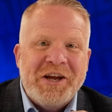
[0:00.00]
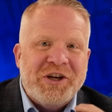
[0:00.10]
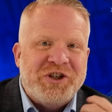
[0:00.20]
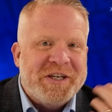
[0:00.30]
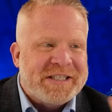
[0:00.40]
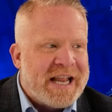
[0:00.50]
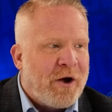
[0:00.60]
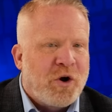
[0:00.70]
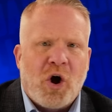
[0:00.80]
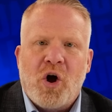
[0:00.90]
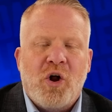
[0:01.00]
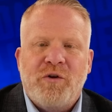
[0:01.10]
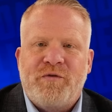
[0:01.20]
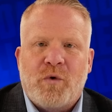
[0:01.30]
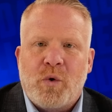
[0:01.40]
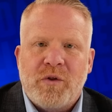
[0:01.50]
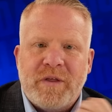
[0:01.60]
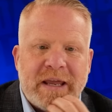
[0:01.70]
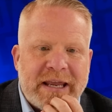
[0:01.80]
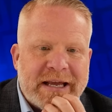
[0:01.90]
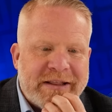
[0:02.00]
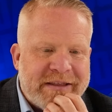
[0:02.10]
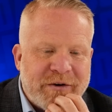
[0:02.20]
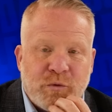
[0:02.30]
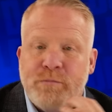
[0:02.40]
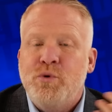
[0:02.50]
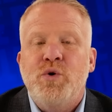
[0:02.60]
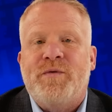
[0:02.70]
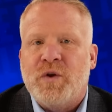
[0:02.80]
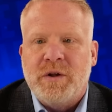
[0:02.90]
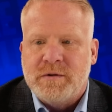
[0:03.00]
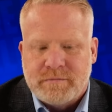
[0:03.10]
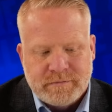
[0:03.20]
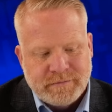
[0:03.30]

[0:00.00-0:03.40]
She is now called for the, the removal,